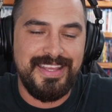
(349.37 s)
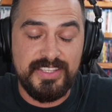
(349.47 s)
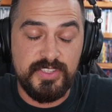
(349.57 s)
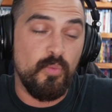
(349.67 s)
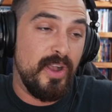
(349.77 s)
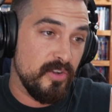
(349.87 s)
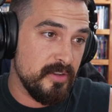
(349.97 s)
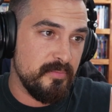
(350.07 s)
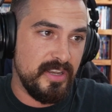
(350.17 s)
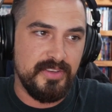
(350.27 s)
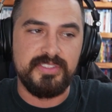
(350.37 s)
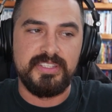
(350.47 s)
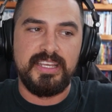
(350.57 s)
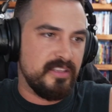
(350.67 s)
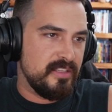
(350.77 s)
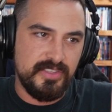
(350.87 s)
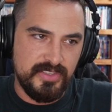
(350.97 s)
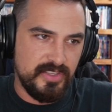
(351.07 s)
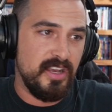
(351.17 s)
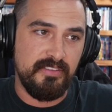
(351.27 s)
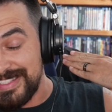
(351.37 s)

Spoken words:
its welcome. And I was like, this is enough.